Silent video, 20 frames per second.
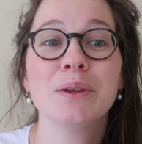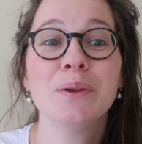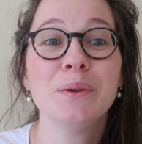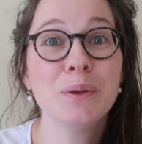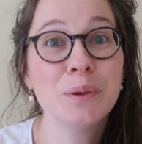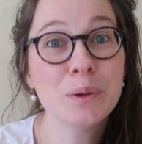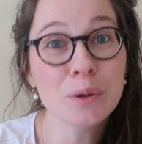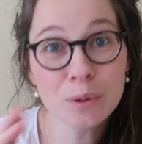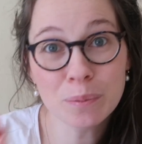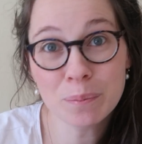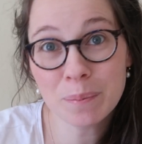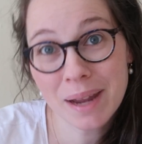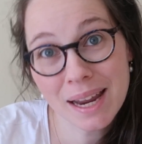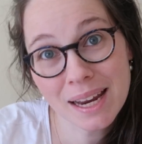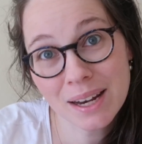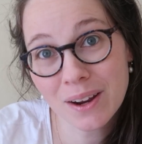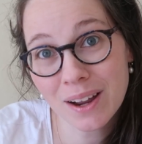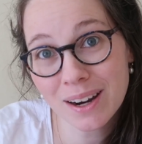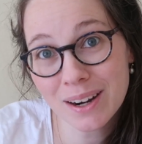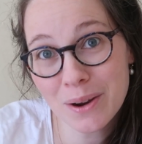you
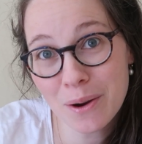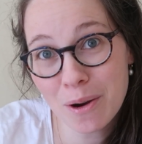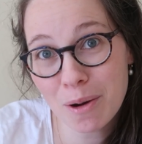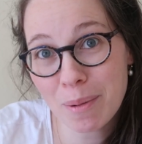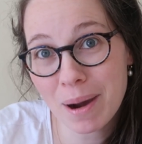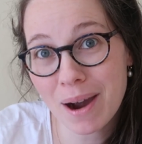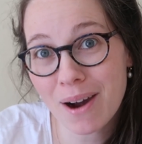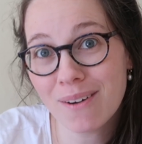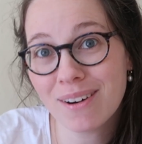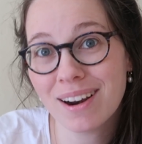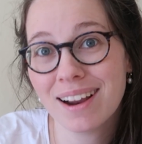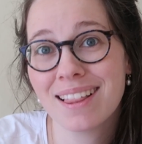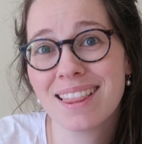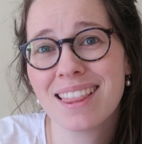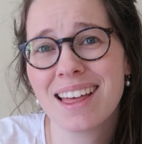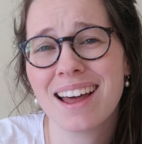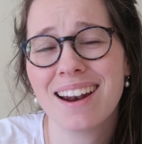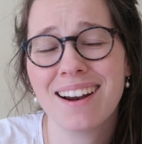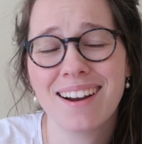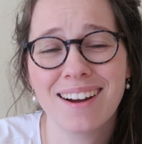may not know about
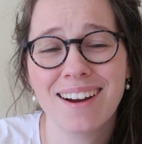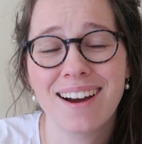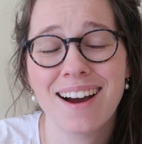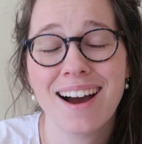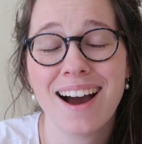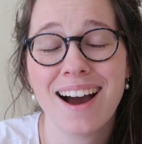and that